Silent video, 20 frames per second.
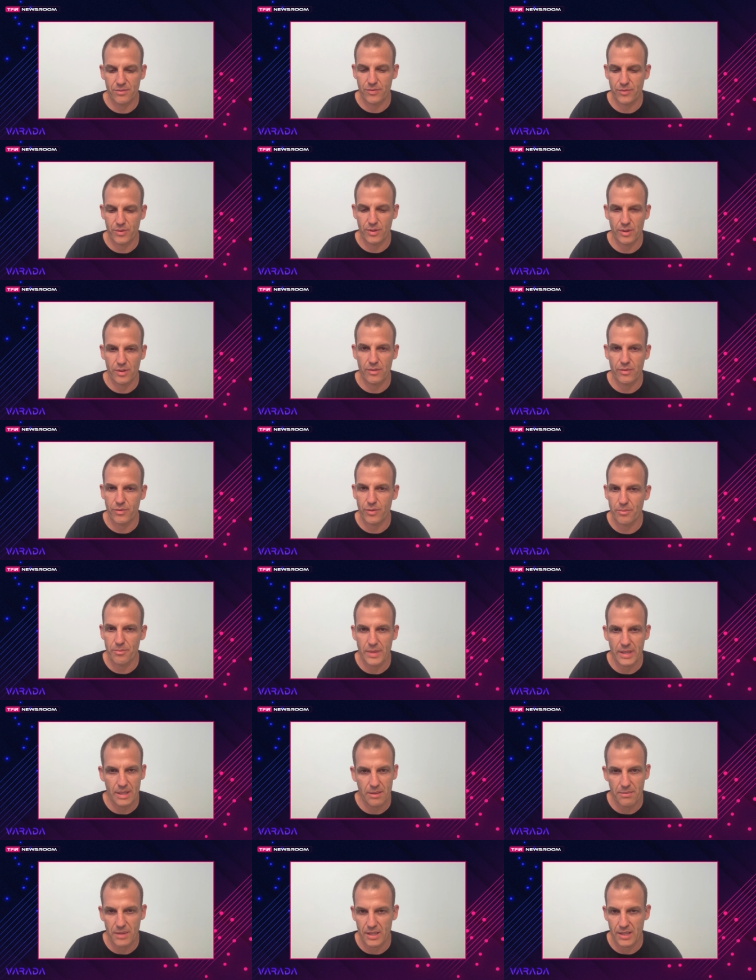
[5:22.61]
for for
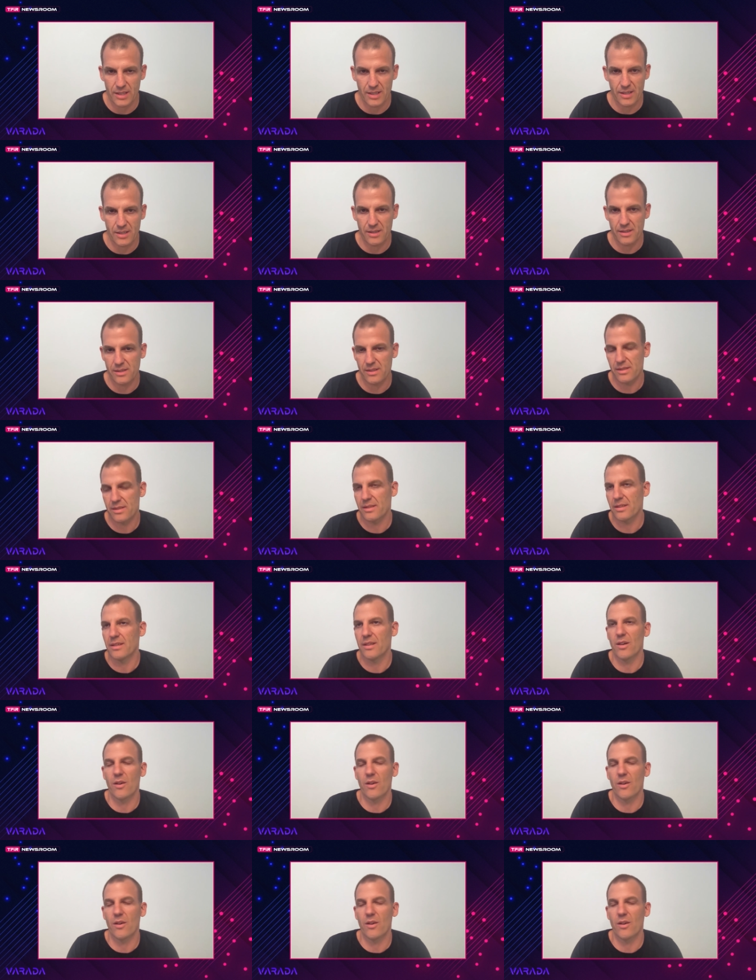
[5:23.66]
many many years